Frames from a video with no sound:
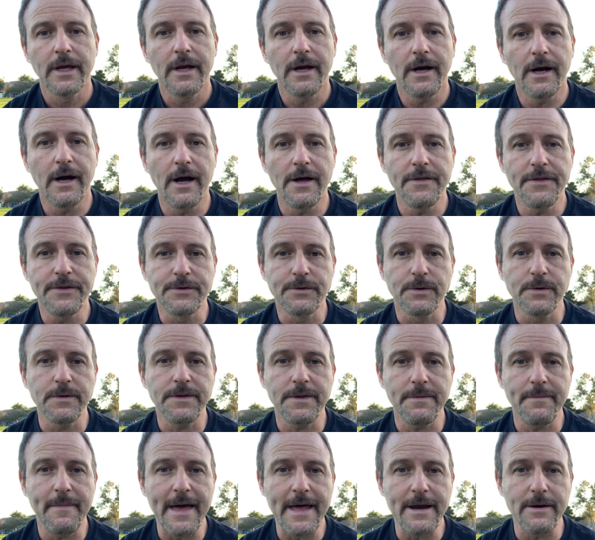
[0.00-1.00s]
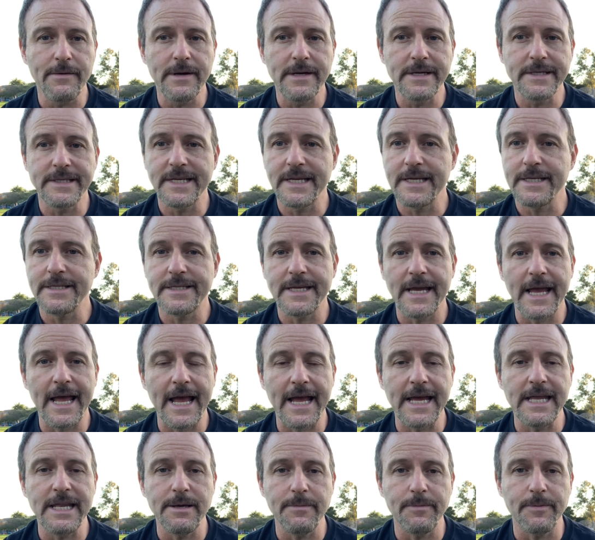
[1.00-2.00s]
The truth of the matter is
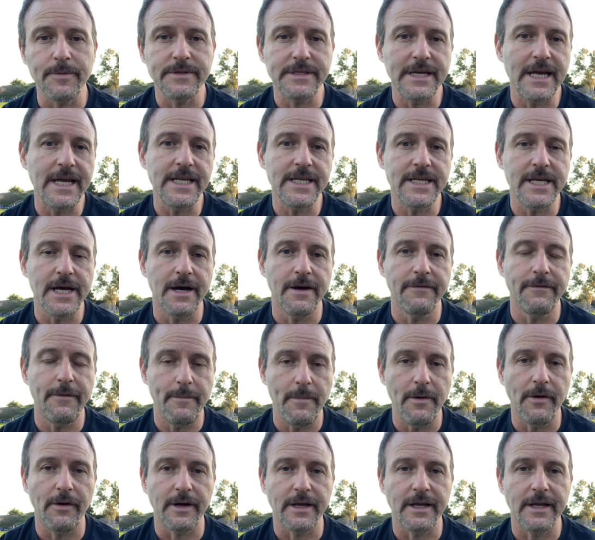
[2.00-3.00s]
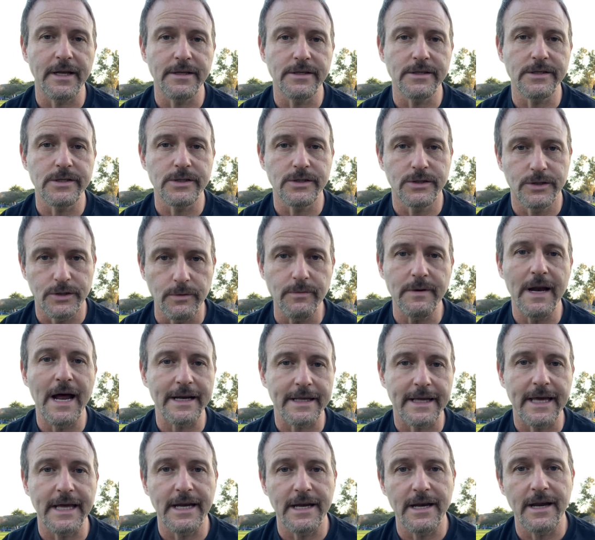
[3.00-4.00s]
80% of Americans do not
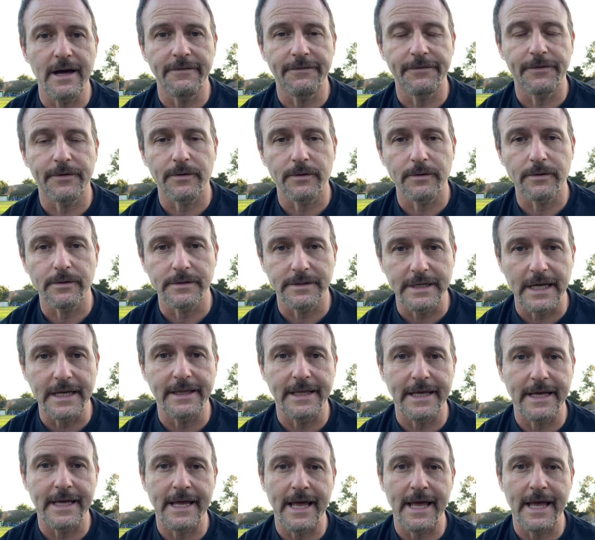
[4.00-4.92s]
get enough daily